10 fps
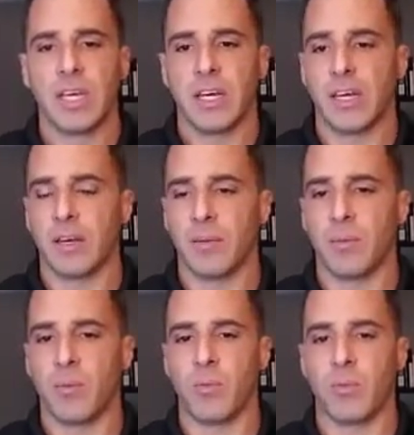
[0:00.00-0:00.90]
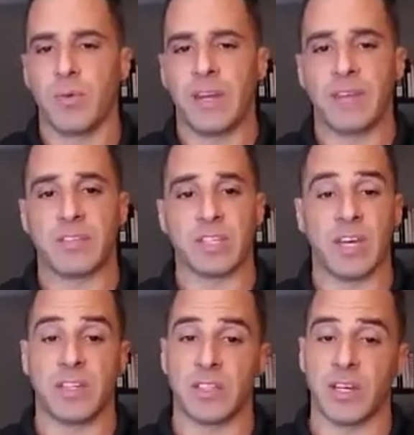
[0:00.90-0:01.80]

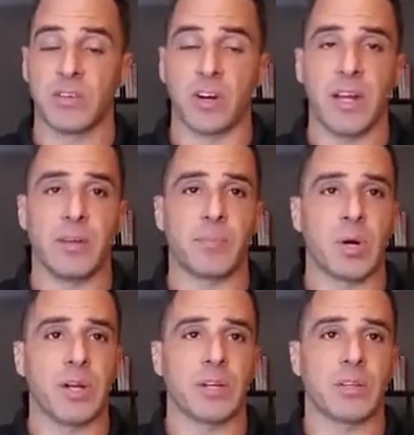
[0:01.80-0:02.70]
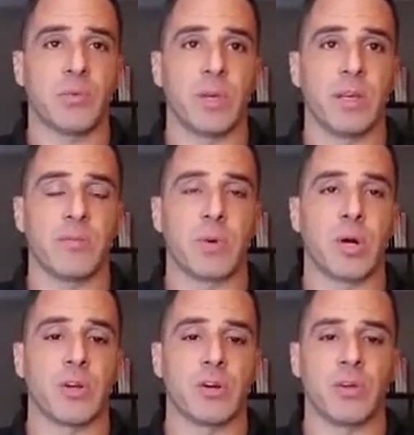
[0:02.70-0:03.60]
Navisite is a great product that we have
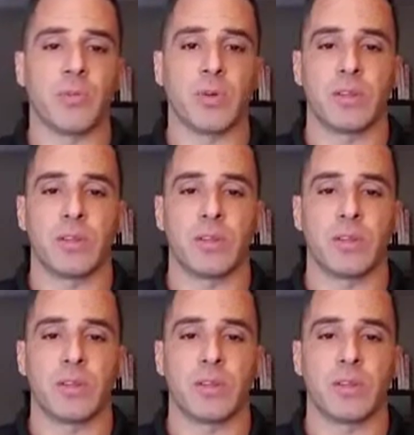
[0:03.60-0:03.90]
brought on